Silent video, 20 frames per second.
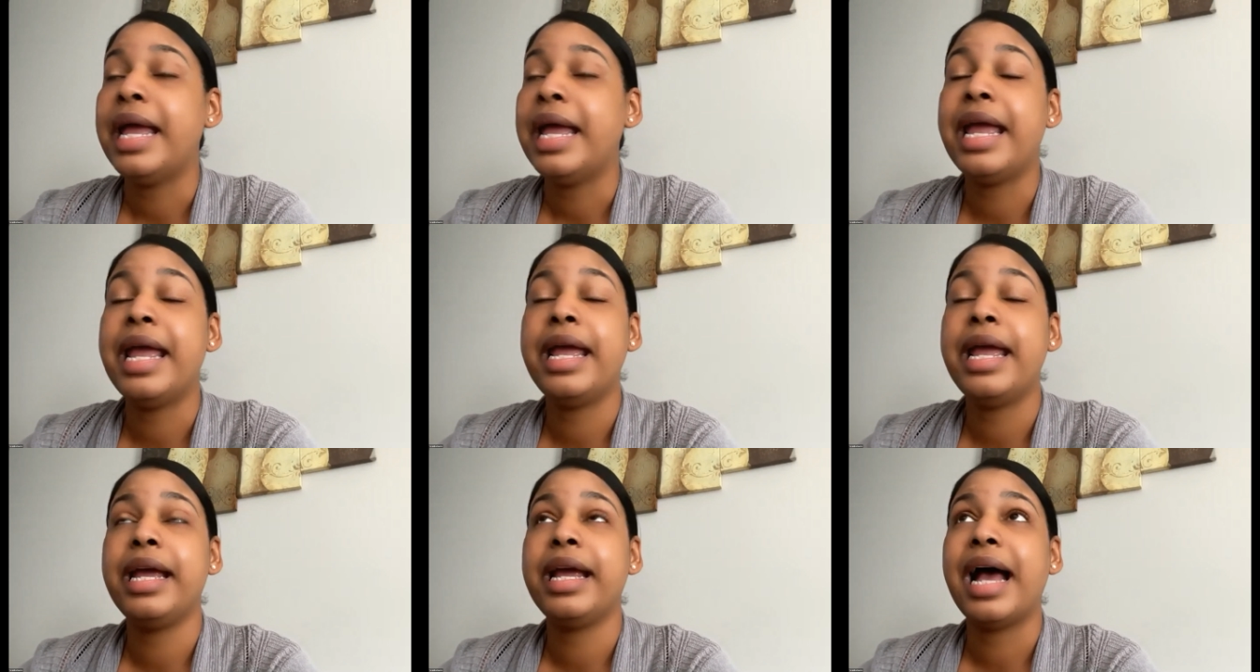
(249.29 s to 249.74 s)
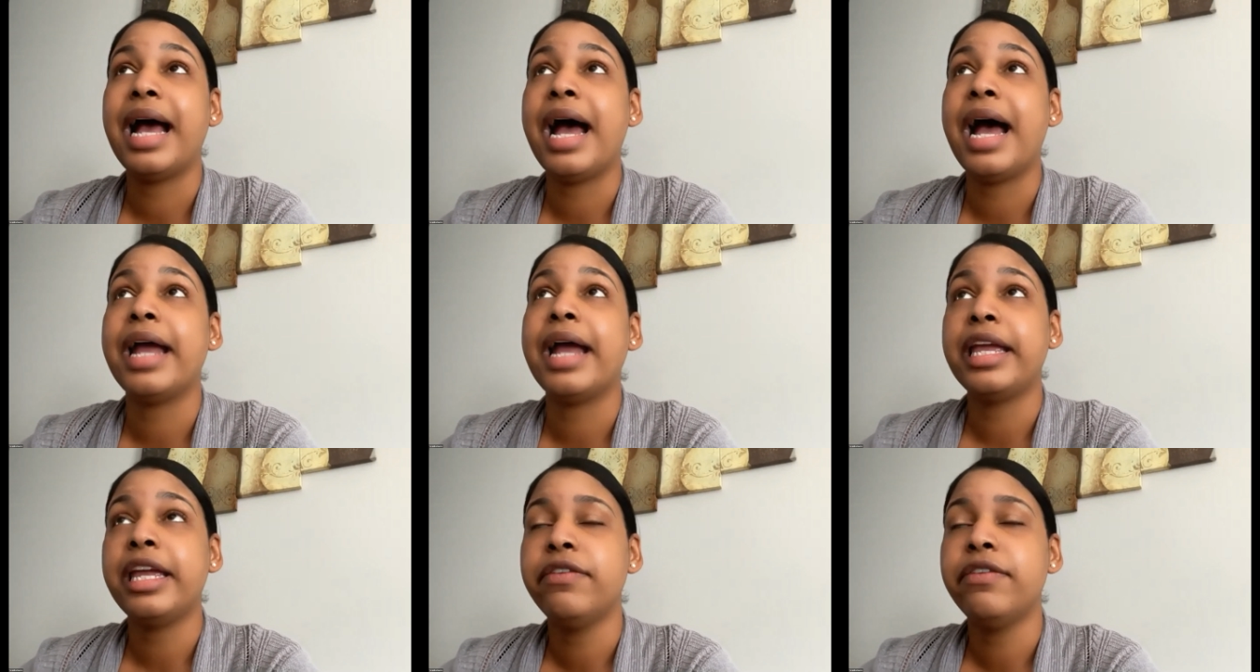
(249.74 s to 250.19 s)
And
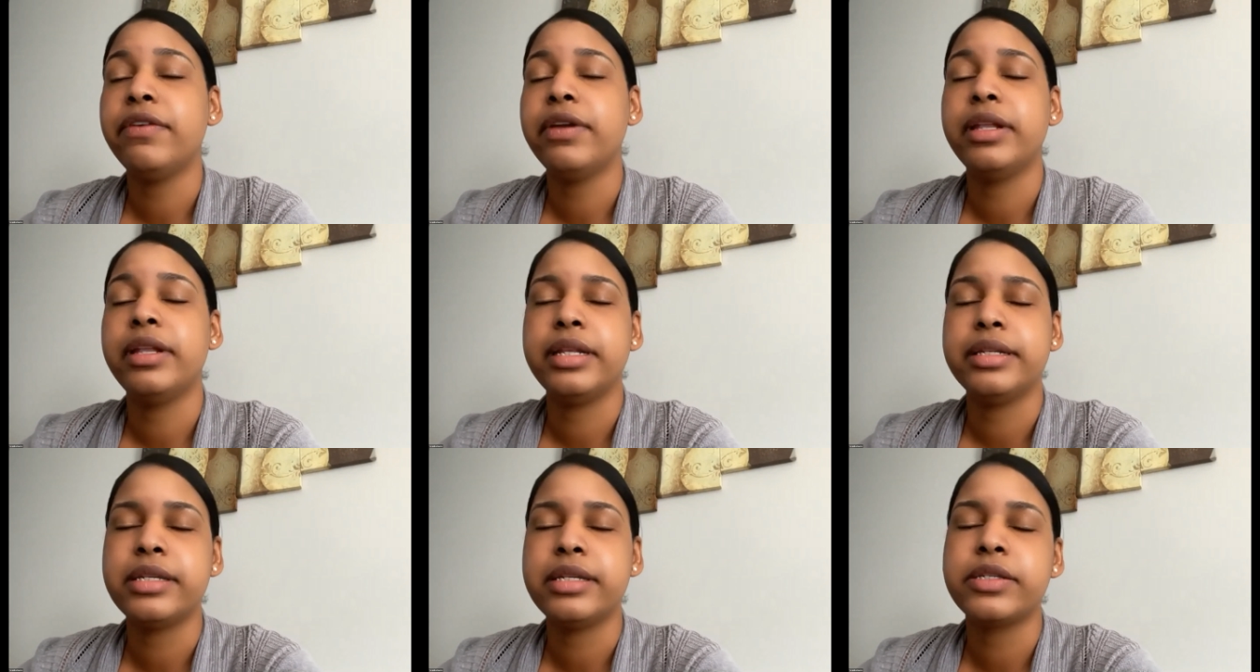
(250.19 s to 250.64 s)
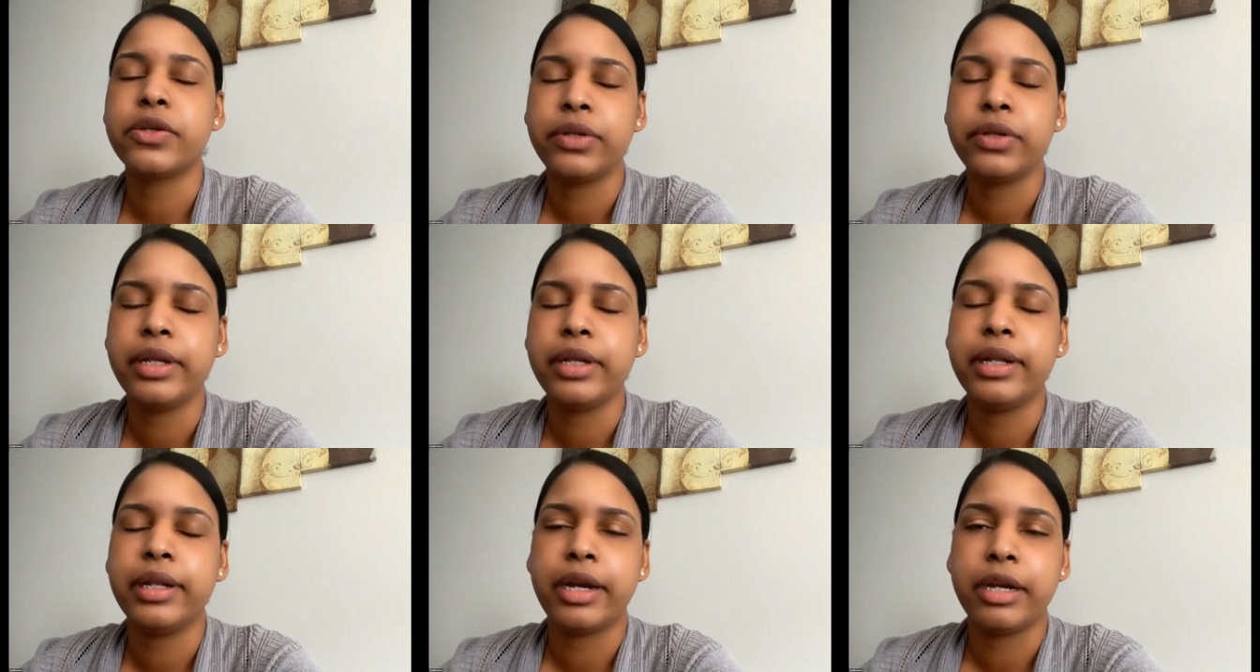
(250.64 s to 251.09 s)
this is
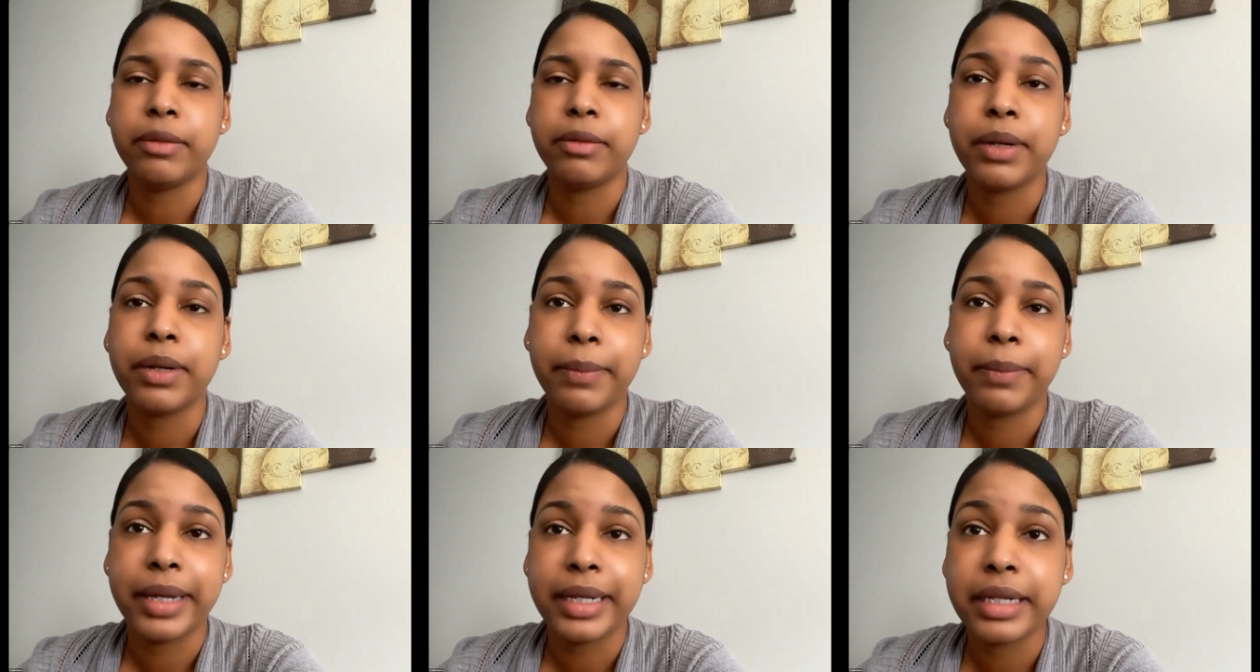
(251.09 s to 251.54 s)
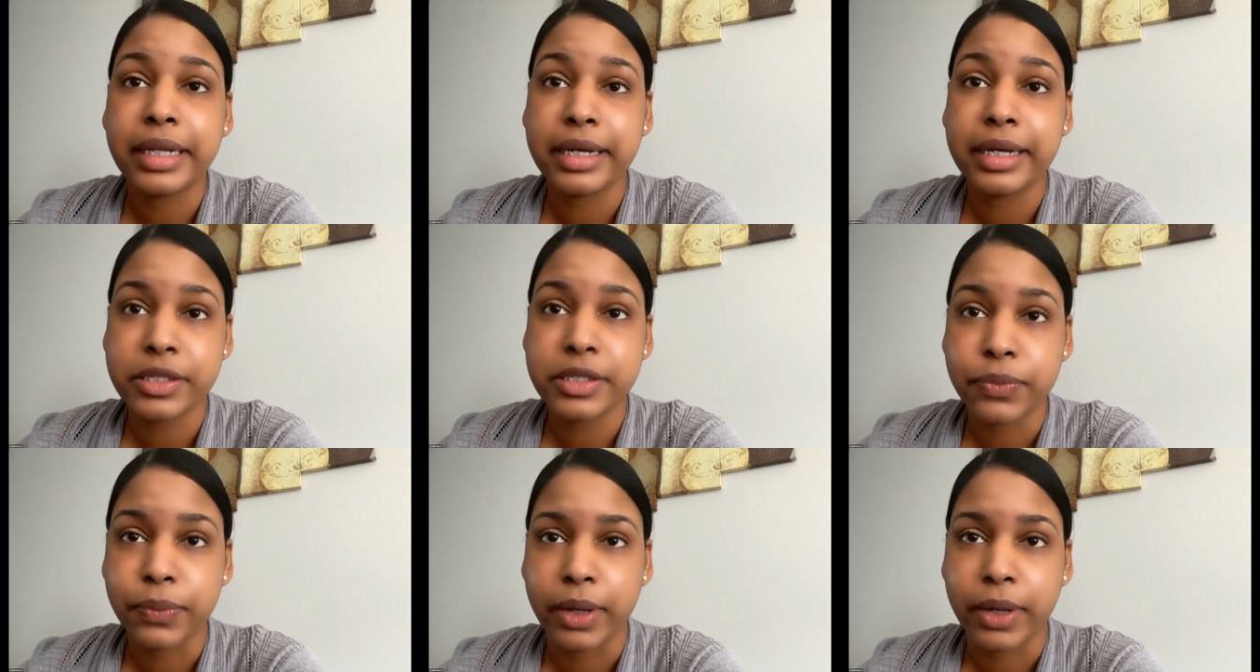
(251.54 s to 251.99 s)
something that I'm implementing
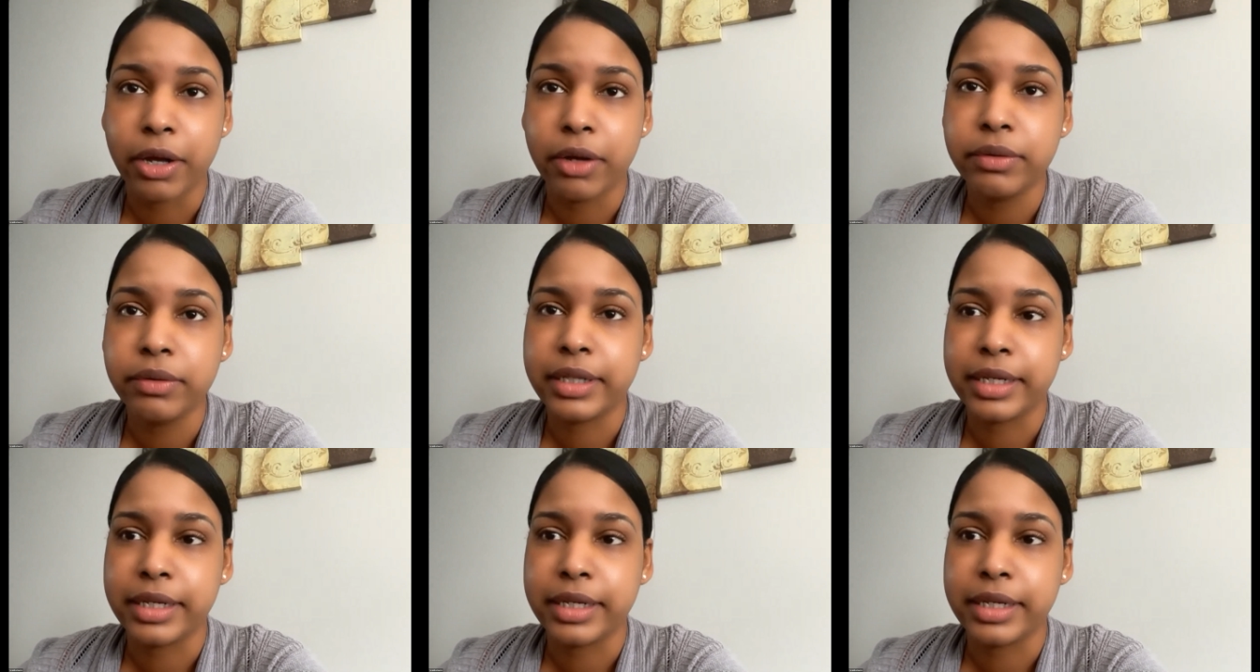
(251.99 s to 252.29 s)
as well,